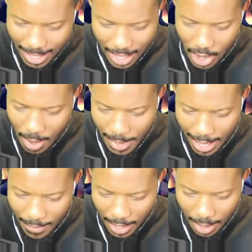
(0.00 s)
No, I'm not
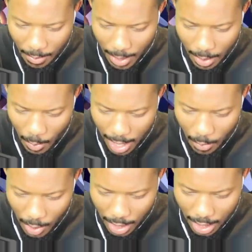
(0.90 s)
giving up. We
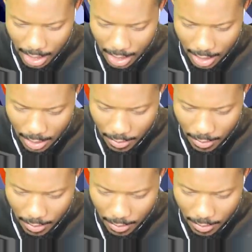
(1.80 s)
can win this.